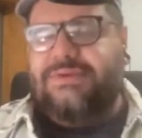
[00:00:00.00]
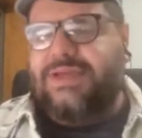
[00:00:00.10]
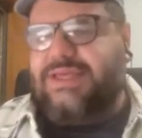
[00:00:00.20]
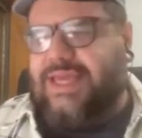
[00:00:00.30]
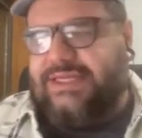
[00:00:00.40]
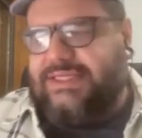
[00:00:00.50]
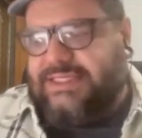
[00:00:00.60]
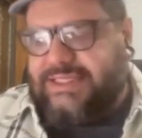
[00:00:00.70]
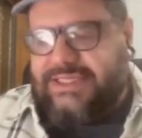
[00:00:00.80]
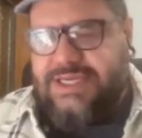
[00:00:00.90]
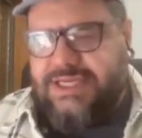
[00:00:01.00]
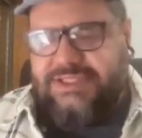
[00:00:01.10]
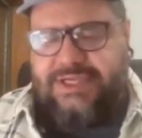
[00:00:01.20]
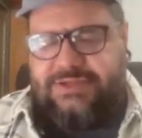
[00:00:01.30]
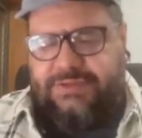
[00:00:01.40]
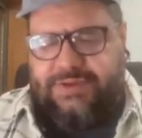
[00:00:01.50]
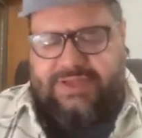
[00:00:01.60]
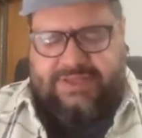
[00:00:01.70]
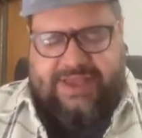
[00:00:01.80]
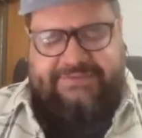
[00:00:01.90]
can't so
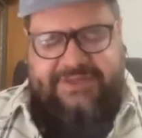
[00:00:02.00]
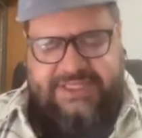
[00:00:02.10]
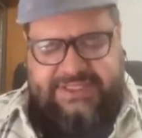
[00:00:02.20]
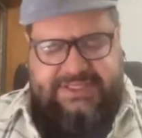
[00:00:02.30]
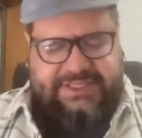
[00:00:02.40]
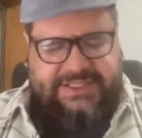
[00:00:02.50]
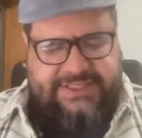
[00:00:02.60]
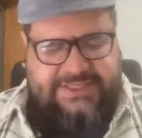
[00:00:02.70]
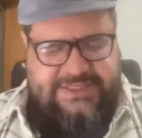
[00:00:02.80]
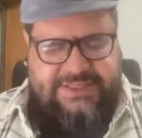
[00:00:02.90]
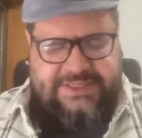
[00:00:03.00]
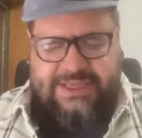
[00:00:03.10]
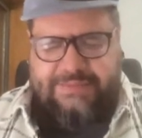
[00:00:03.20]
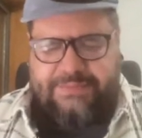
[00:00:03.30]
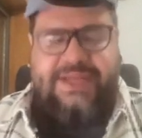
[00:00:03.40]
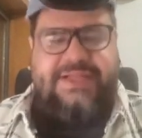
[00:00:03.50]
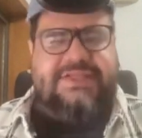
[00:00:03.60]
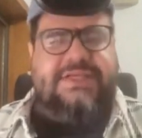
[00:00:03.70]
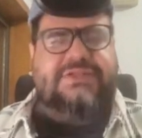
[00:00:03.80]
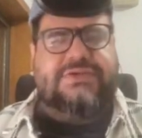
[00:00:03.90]
we have this
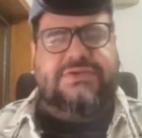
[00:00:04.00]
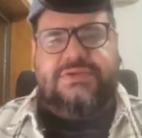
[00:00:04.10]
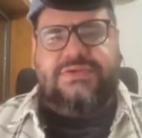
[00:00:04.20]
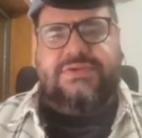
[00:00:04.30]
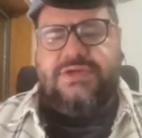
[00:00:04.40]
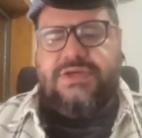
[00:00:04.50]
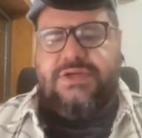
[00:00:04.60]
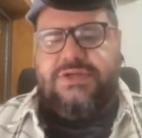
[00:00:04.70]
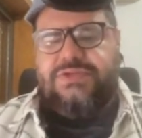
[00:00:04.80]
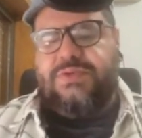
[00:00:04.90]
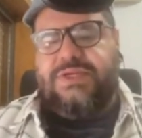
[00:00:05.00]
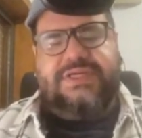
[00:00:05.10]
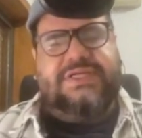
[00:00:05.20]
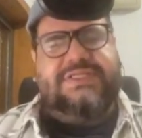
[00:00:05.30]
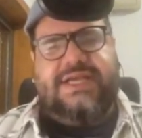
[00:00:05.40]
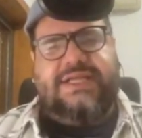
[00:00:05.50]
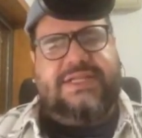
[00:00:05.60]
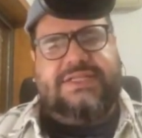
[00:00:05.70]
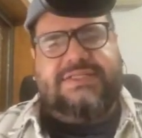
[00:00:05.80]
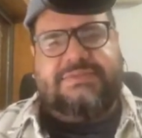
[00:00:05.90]
ability to
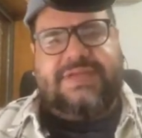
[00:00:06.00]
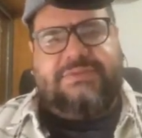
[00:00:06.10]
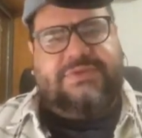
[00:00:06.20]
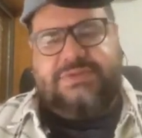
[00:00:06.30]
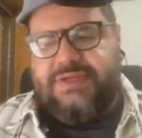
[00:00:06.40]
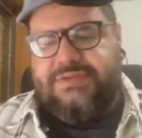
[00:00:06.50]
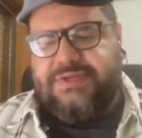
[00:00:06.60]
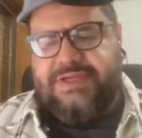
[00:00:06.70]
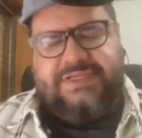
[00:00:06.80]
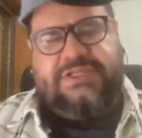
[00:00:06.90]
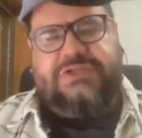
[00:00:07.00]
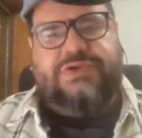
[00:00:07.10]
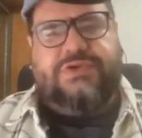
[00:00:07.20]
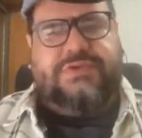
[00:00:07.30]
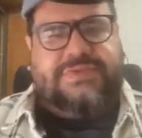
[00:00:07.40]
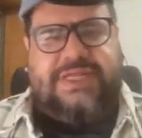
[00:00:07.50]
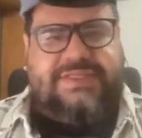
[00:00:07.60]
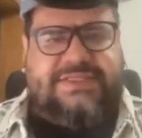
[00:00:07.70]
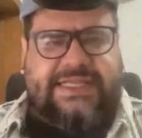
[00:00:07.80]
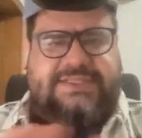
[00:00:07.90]
understand that sometimes you have. Is it true?
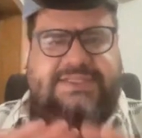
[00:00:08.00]
That's the